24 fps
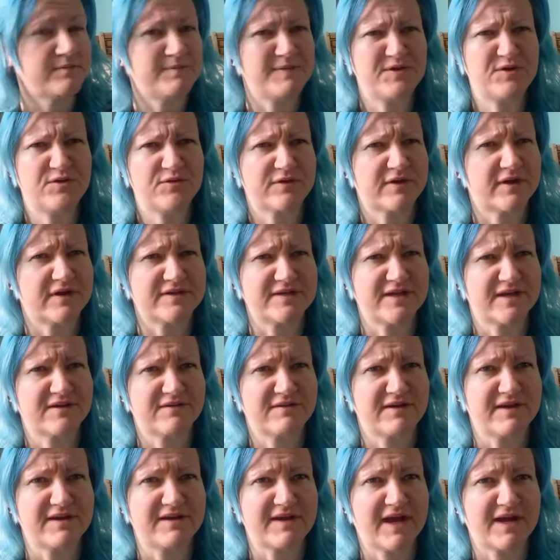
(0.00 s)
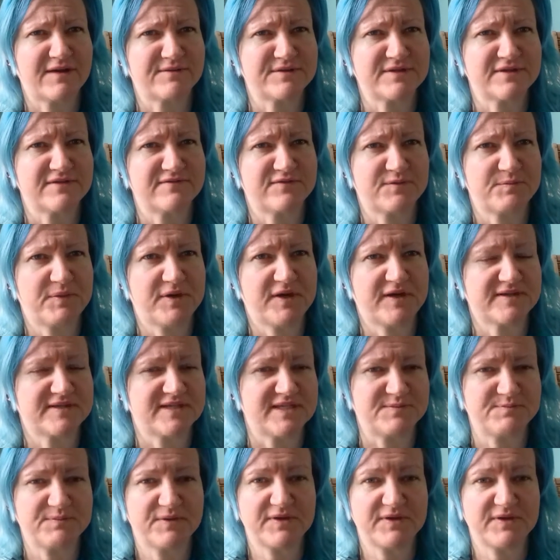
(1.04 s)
mean, not that I decorate houses for parties,